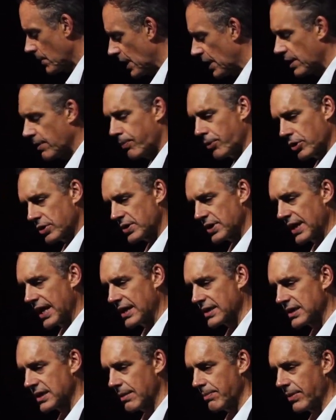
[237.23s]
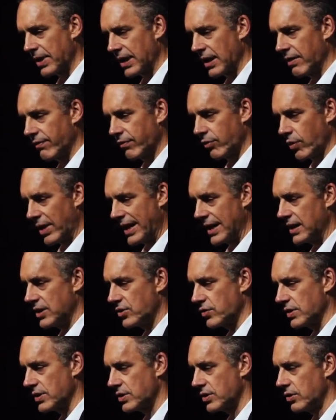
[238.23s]
the person has something of great
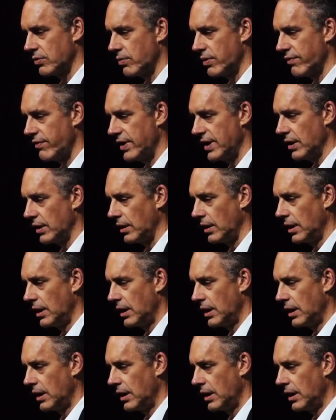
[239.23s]
interest to reveal